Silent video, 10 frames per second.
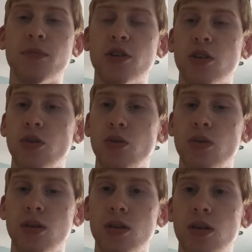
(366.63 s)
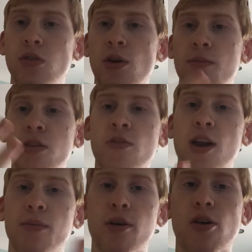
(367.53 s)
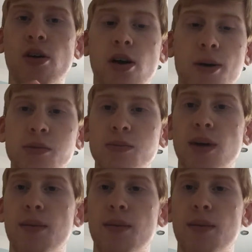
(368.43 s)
to develop their own arms